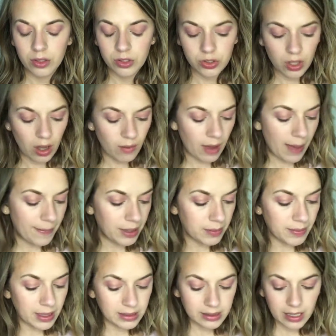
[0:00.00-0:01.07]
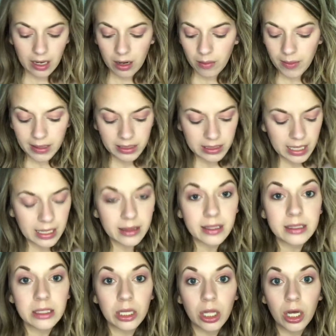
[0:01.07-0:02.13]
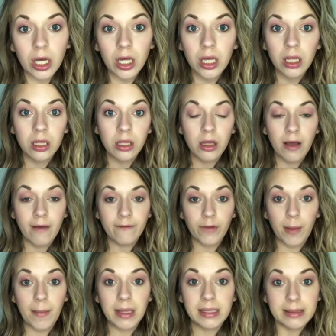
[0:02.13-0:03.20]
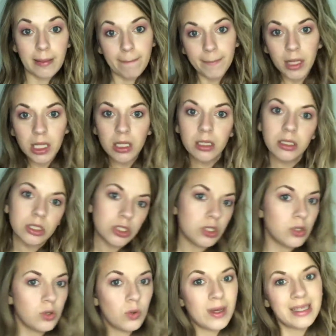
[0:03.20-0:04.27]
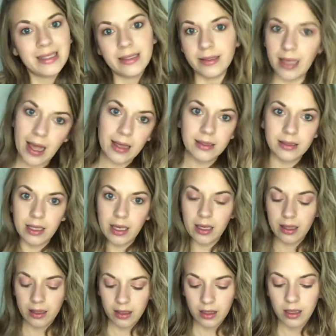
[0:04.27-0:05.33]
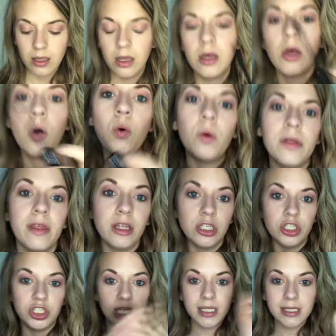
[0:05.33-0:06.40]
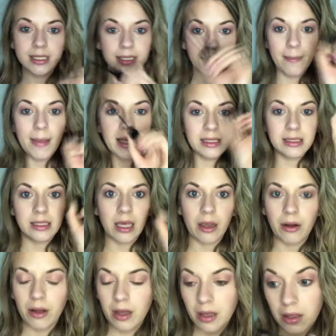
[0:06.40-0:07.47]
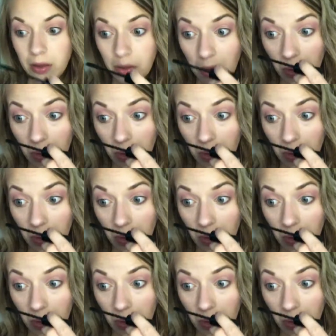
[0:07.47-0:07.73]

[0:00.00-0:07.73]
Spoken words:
So, Epic Mascara. We're about to take this look from simple to sassy with just some mascara.